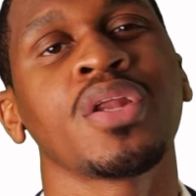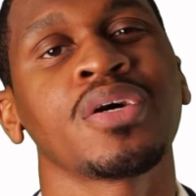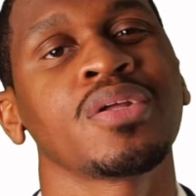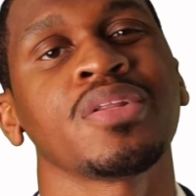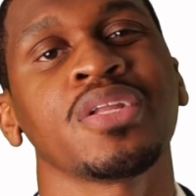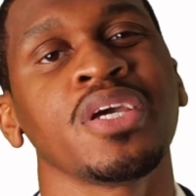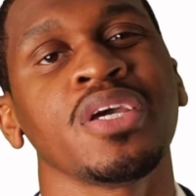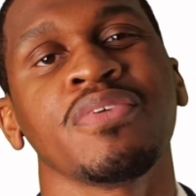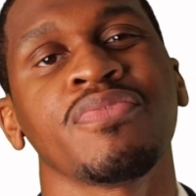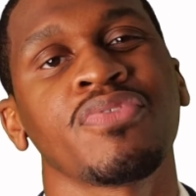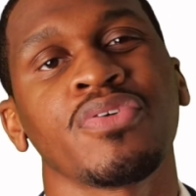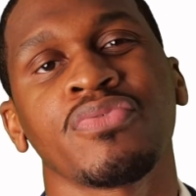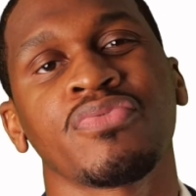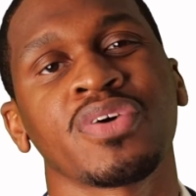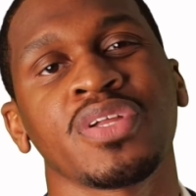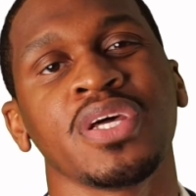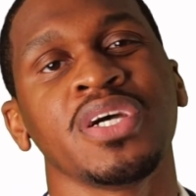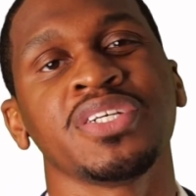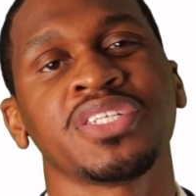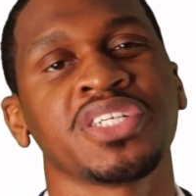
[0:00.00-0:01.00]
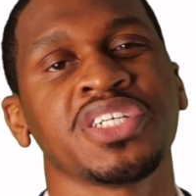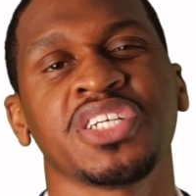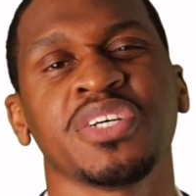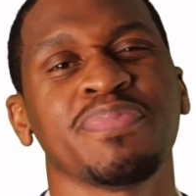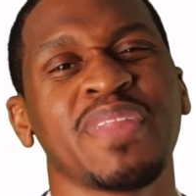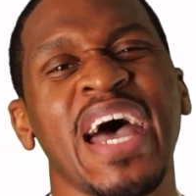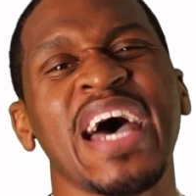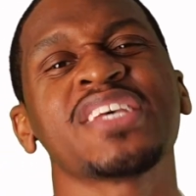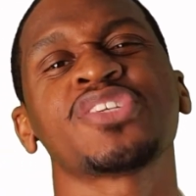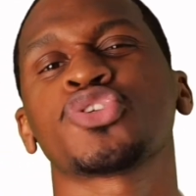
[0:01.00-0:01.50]
to leave the relationship.
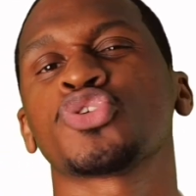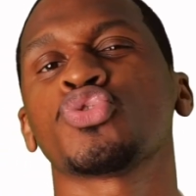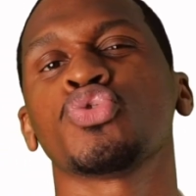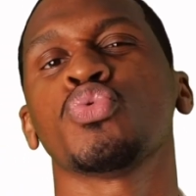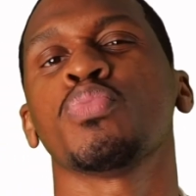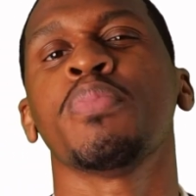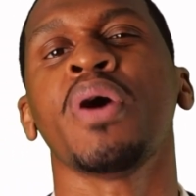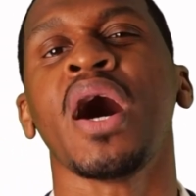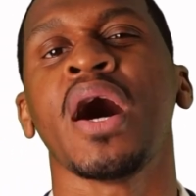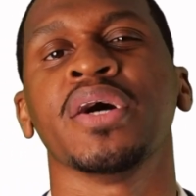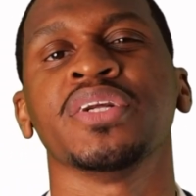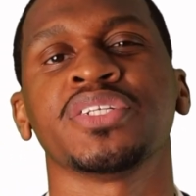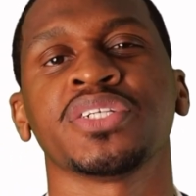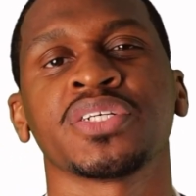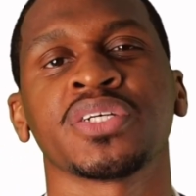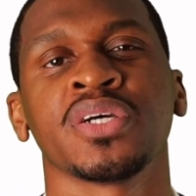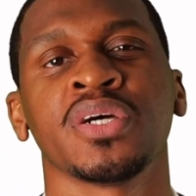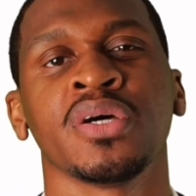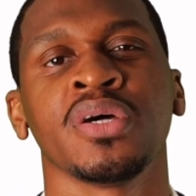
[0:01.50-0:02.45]
That's too much.